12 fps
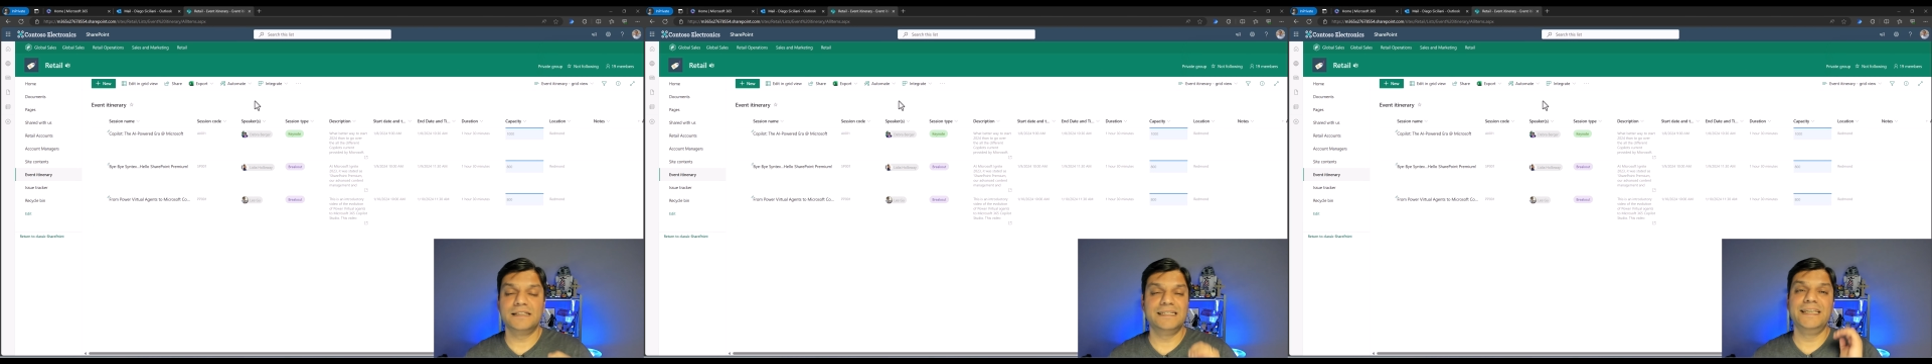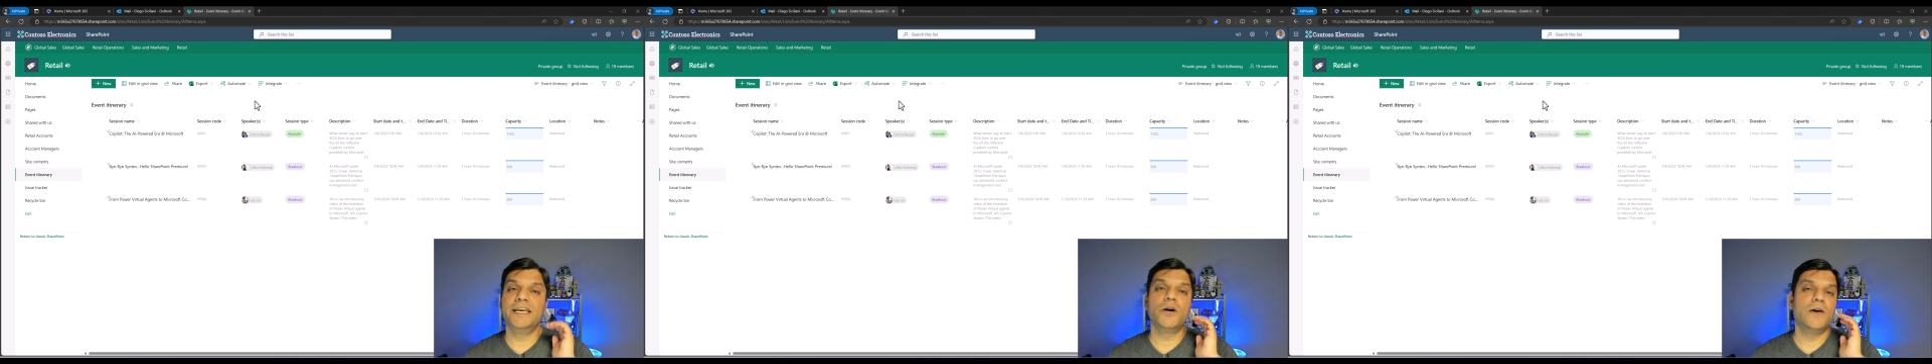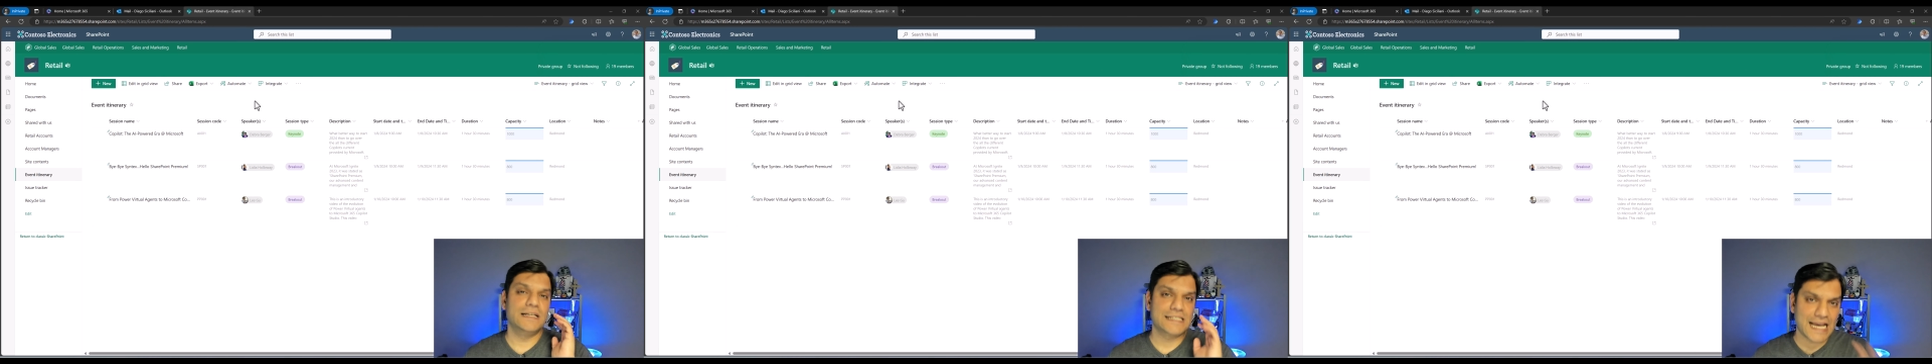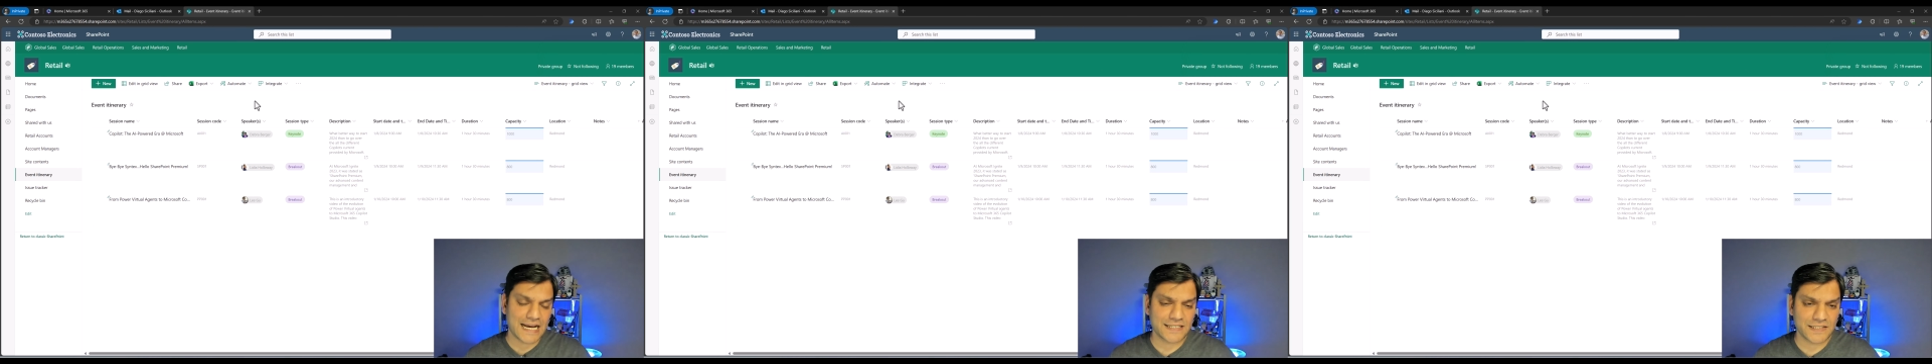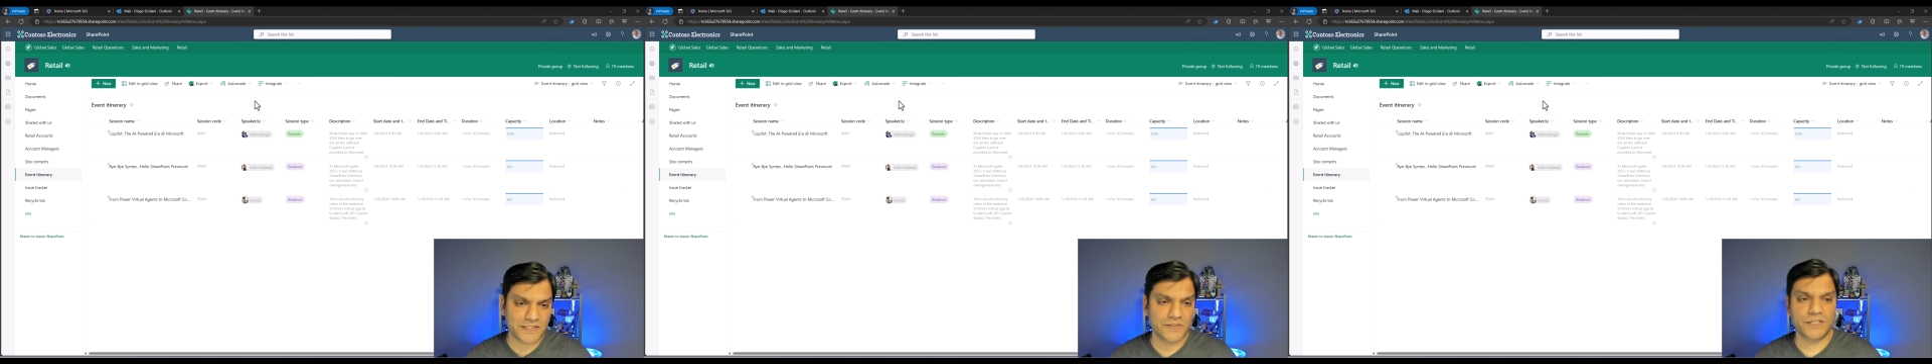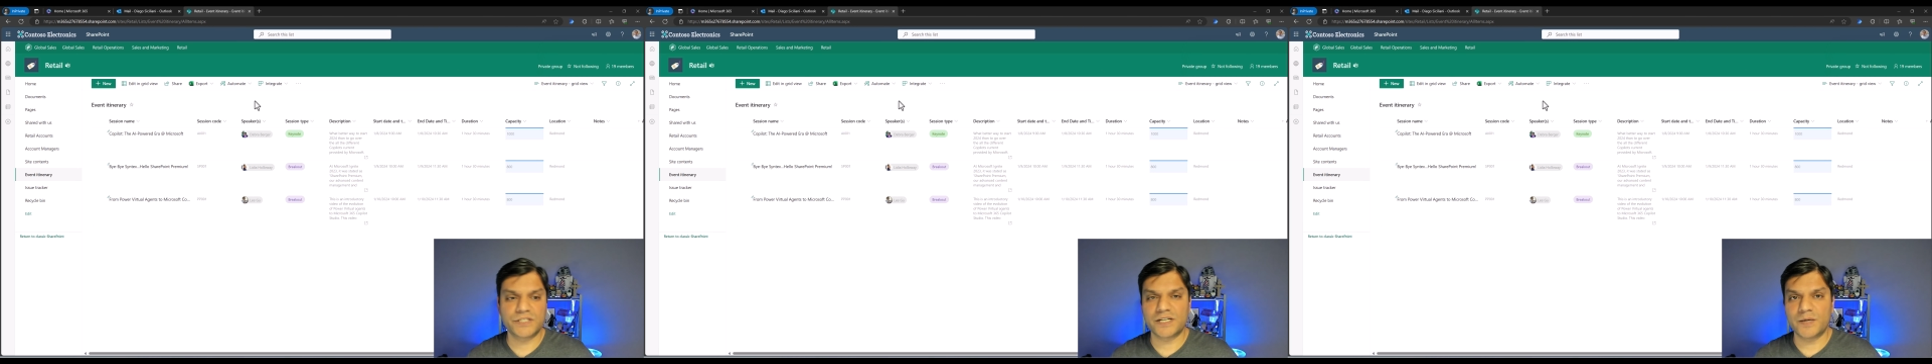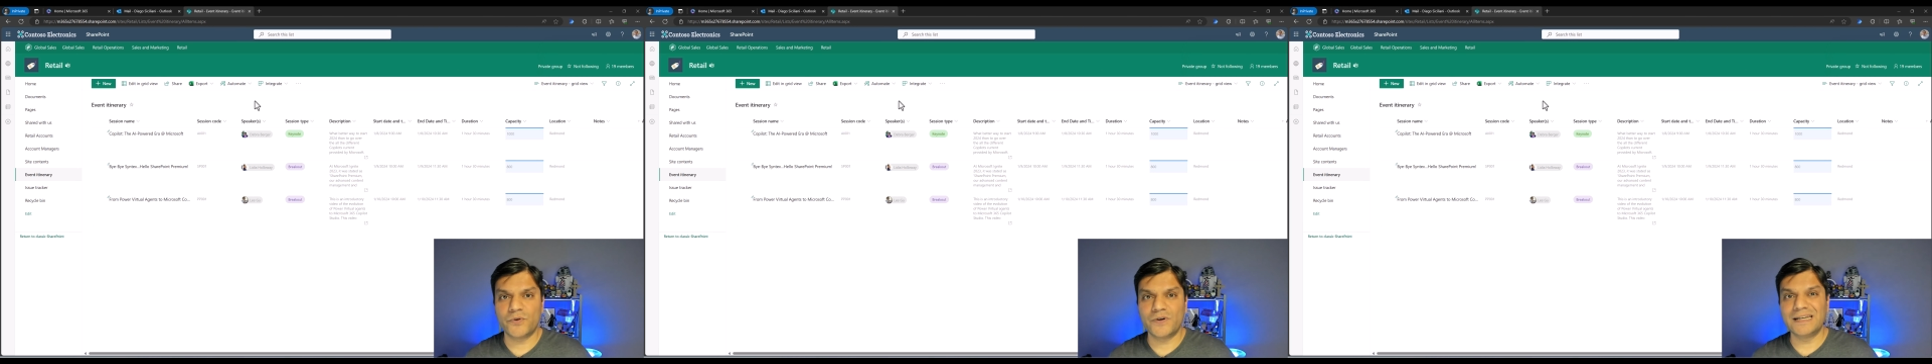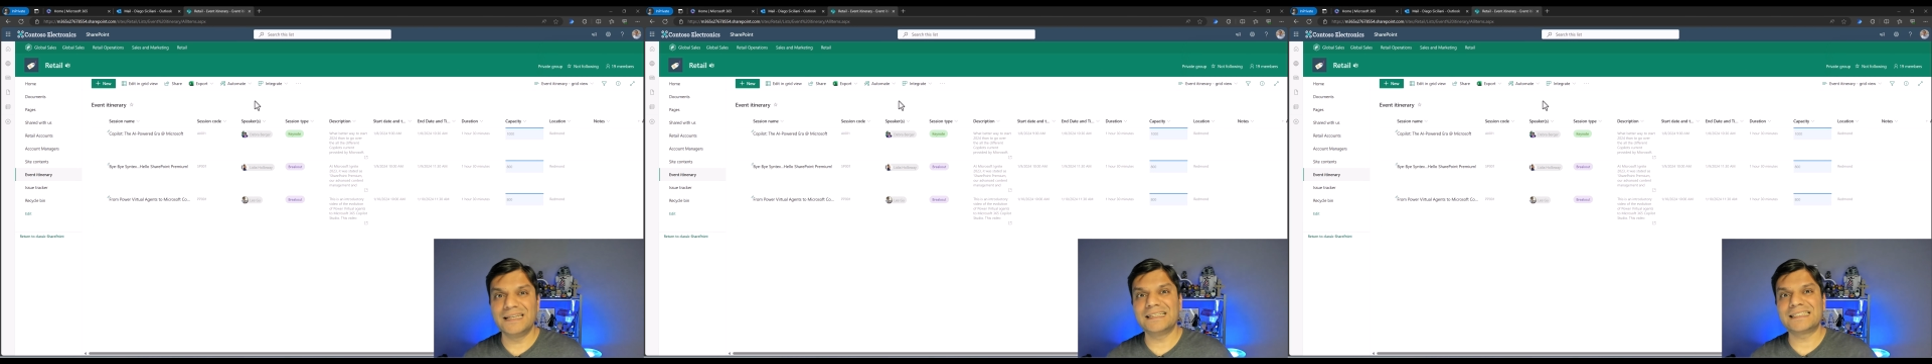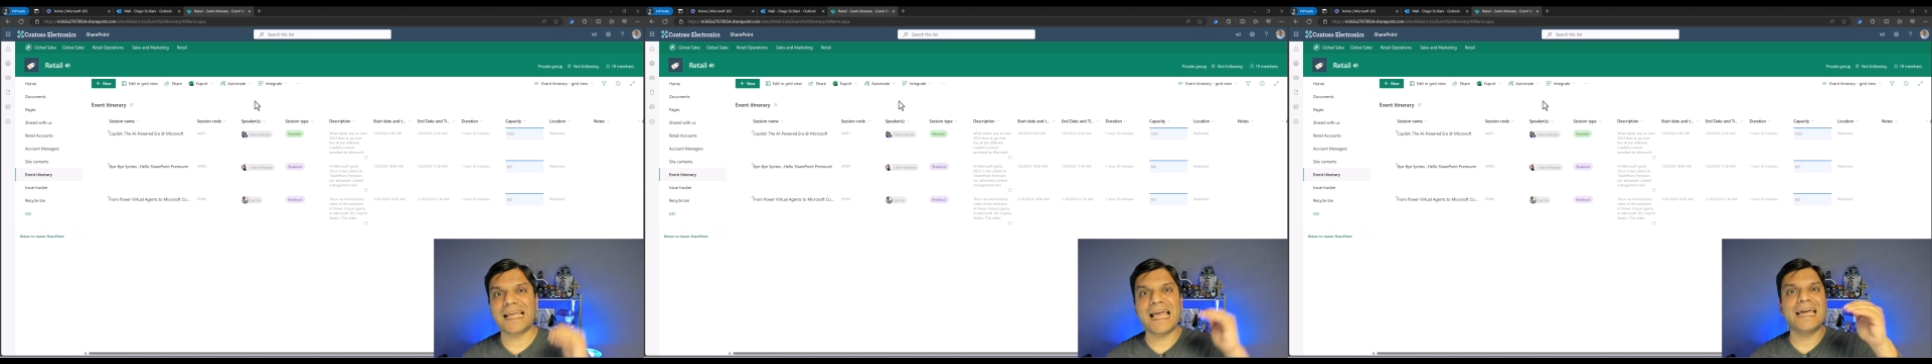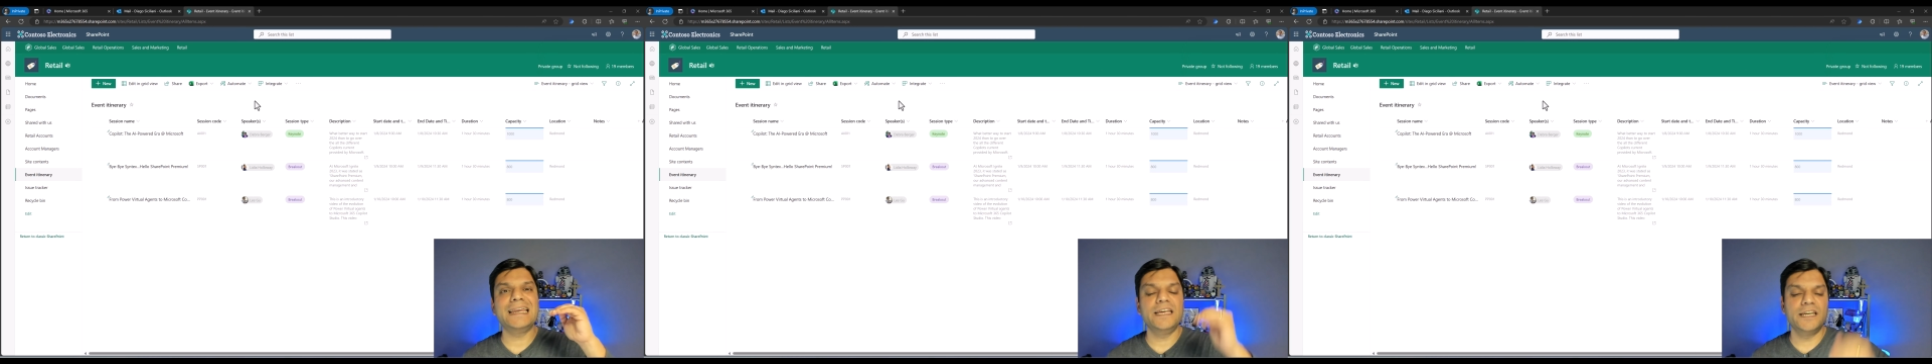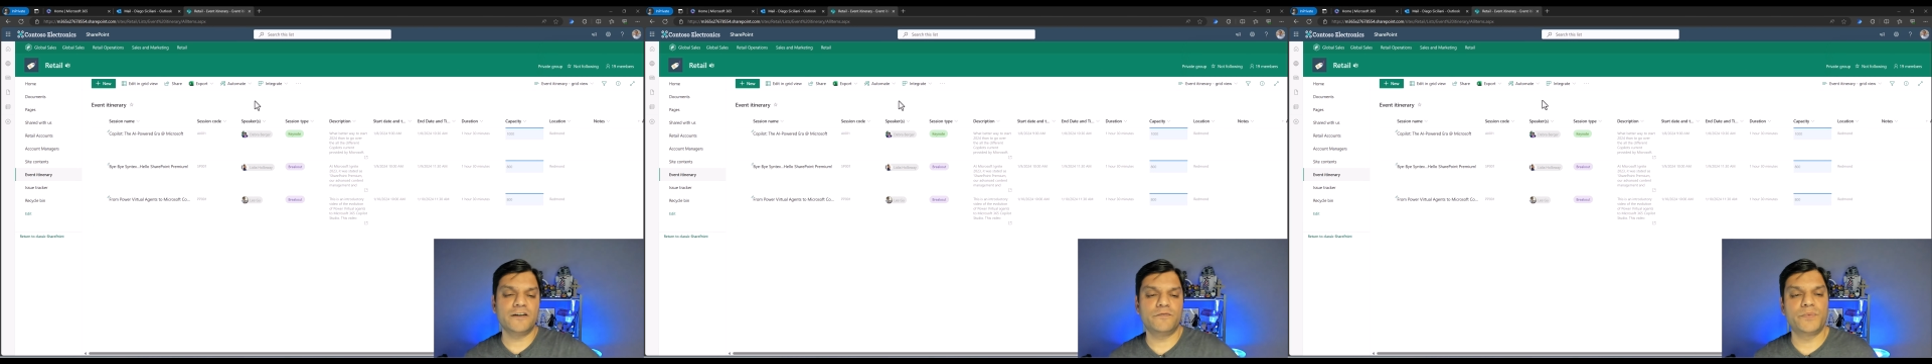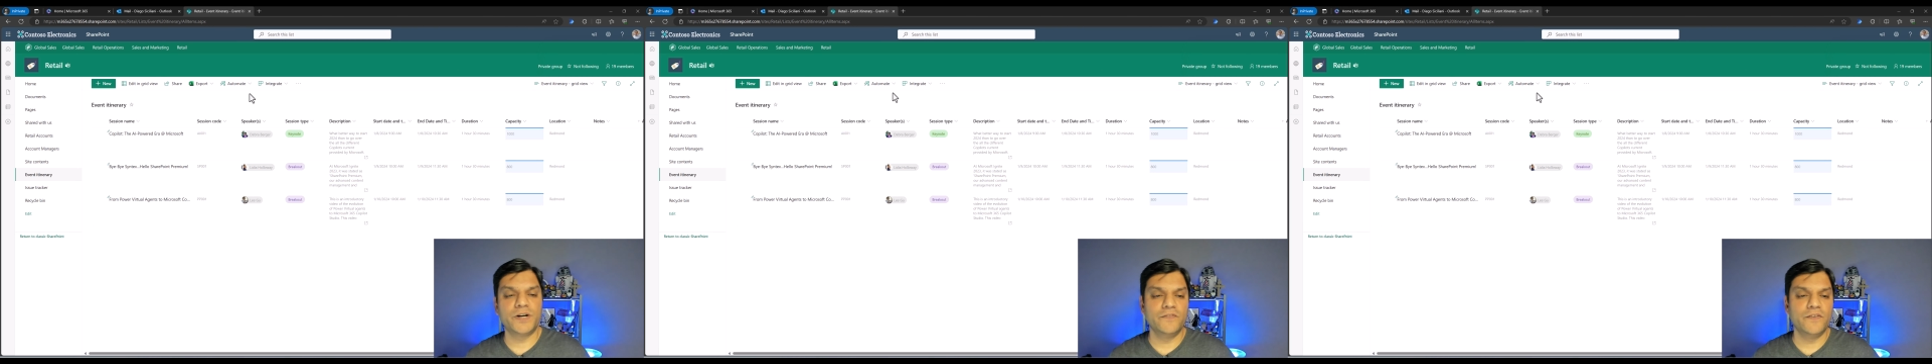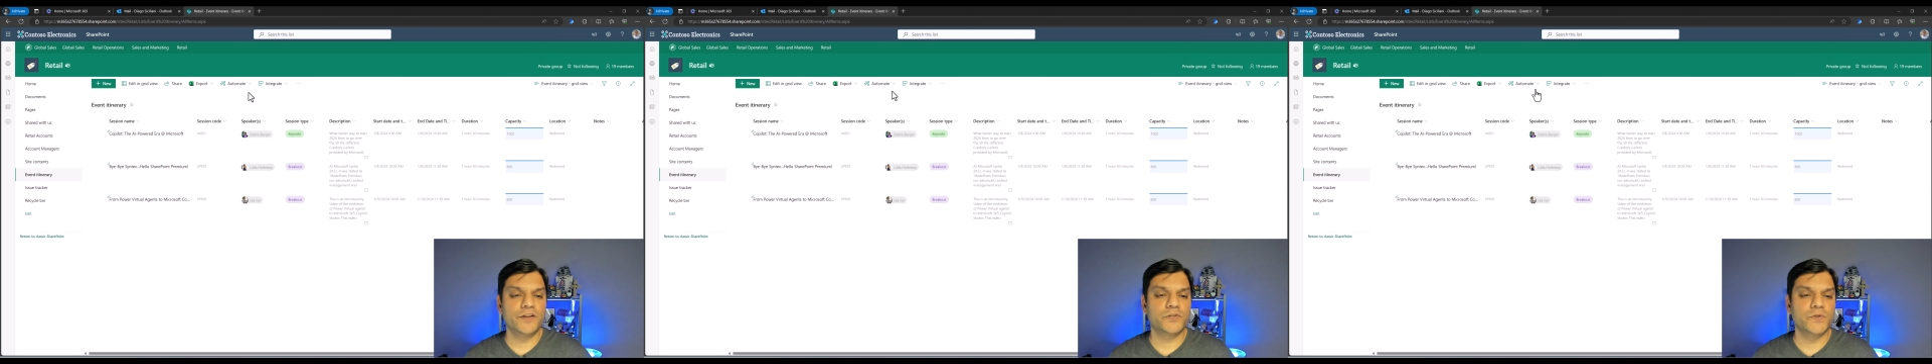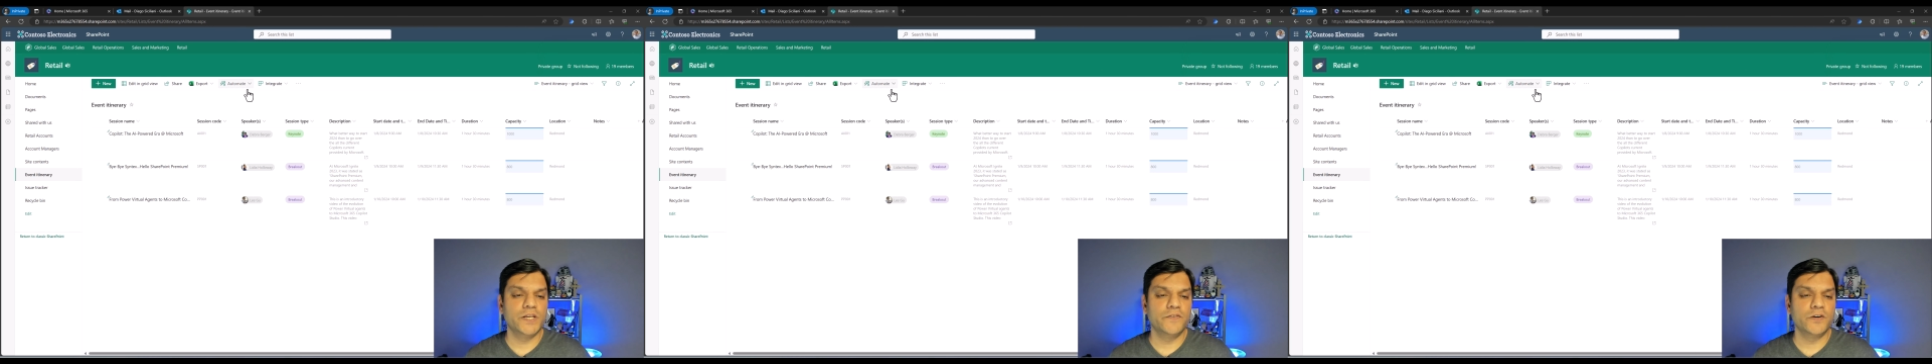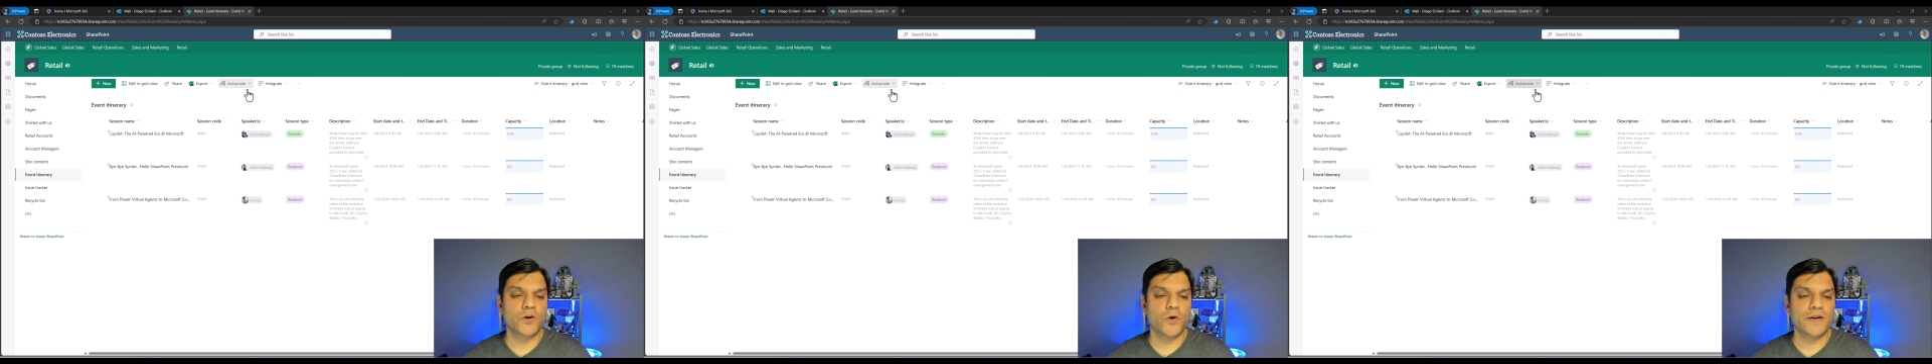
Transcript: Diego has access to the SharePoint list and enough privilege to even go